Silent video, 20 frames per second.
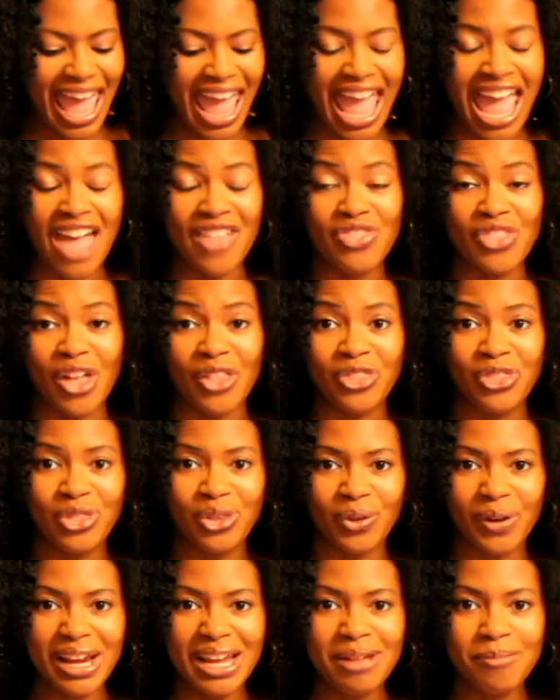And The
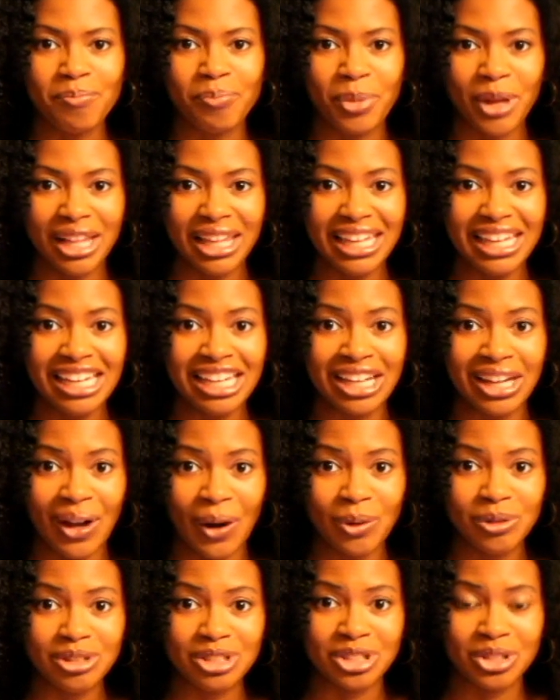3 Billy
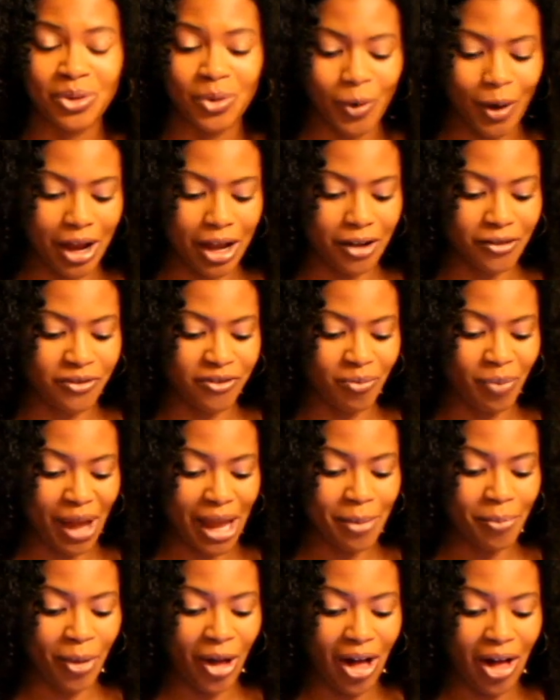Goats Gruff
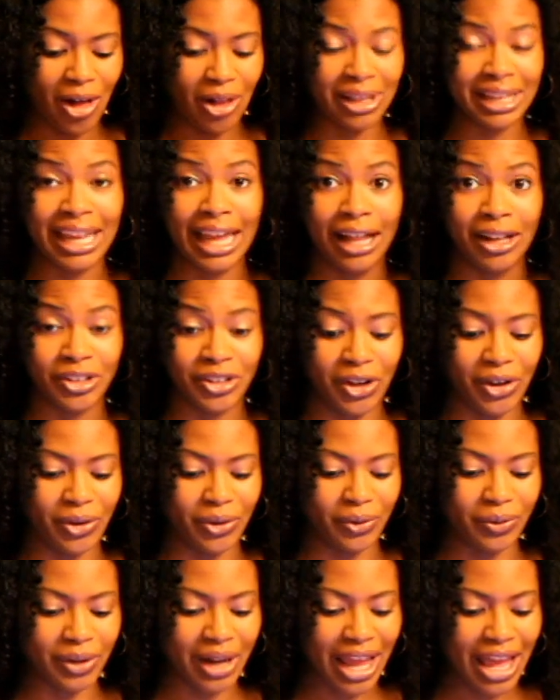by Paul
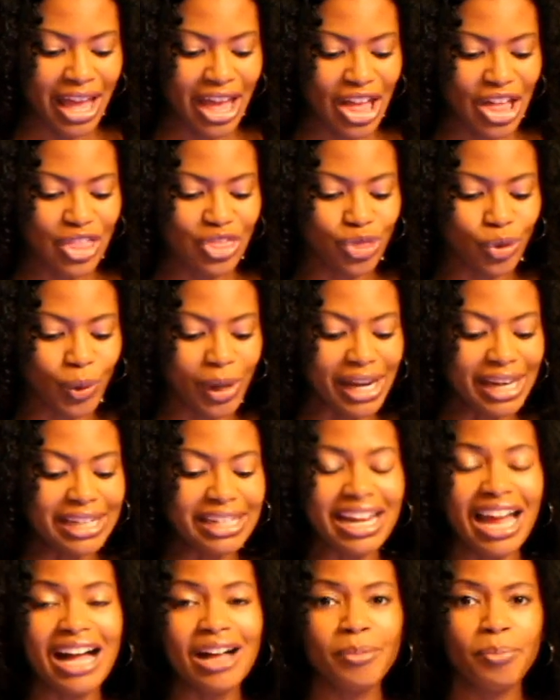Galdone. 3
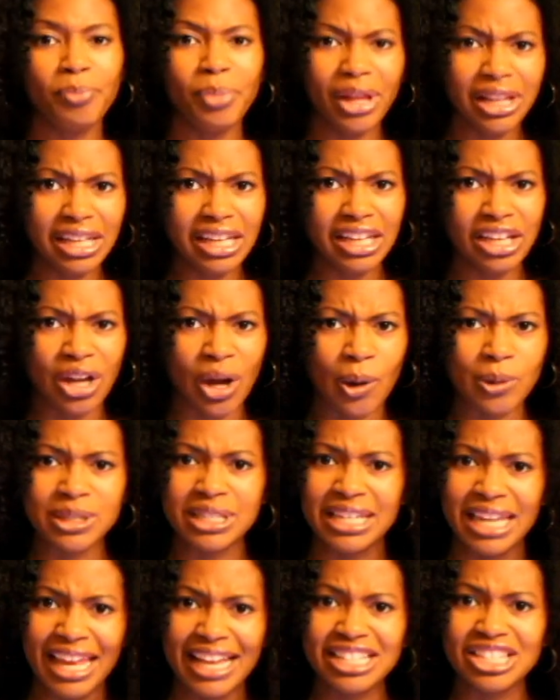young billy goats
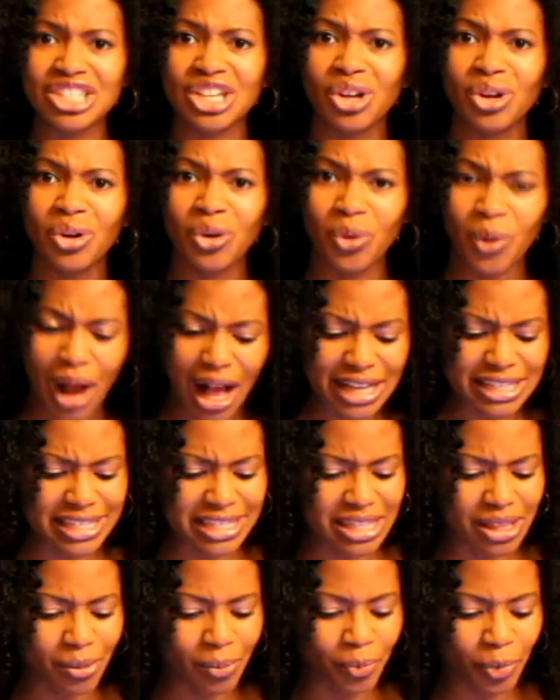need to
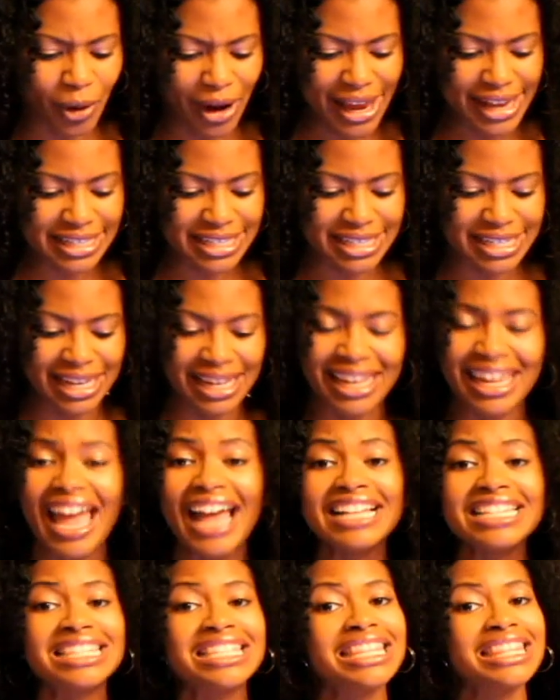cross the bridge to
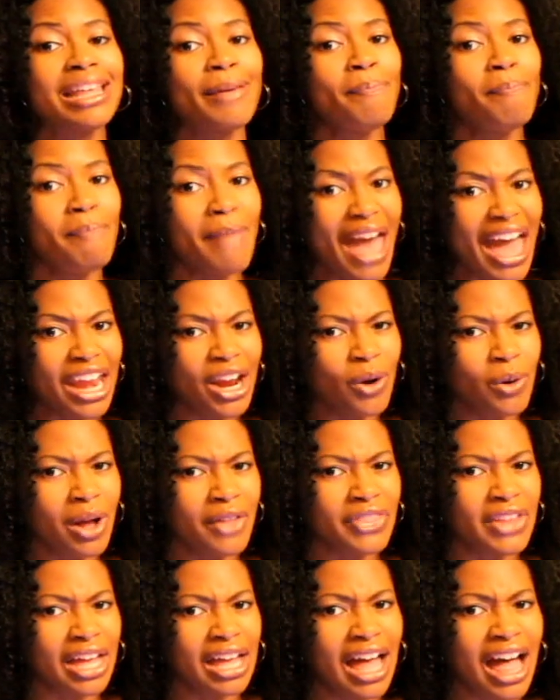get to the meadow
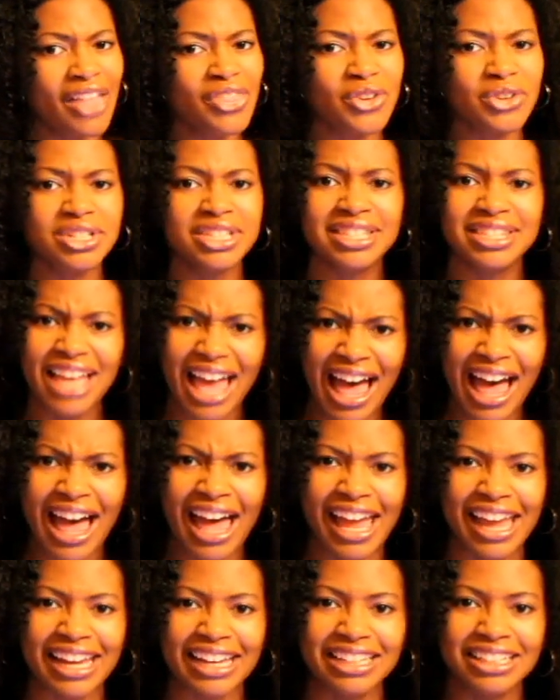on the other
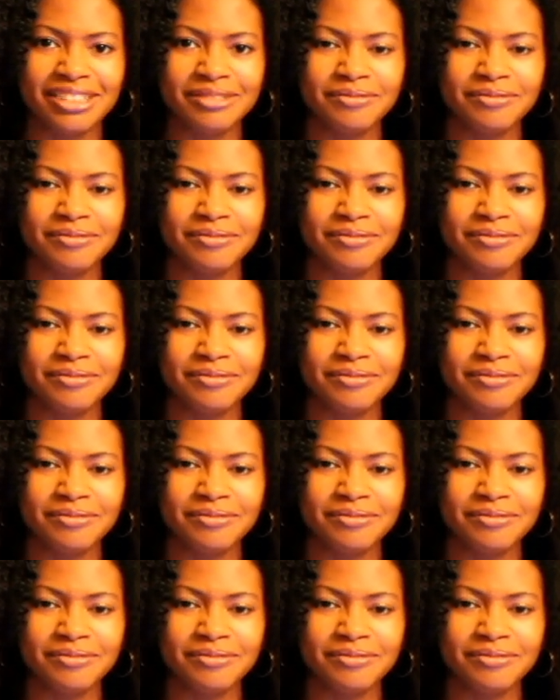side.